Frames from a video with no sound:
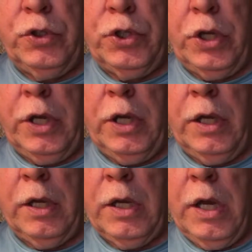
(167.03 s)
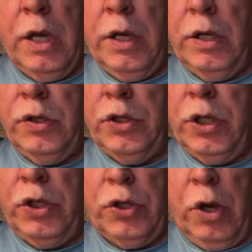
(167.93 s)
G,
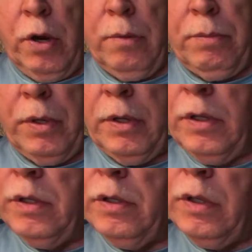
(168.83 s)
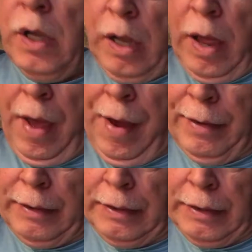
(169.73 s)
G sharp,
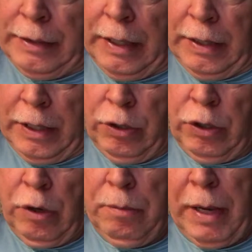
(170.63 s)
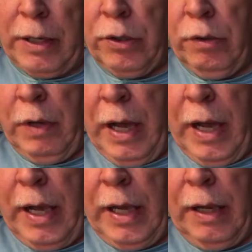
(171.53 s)
and then you go back to
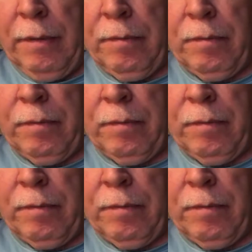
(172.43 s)
A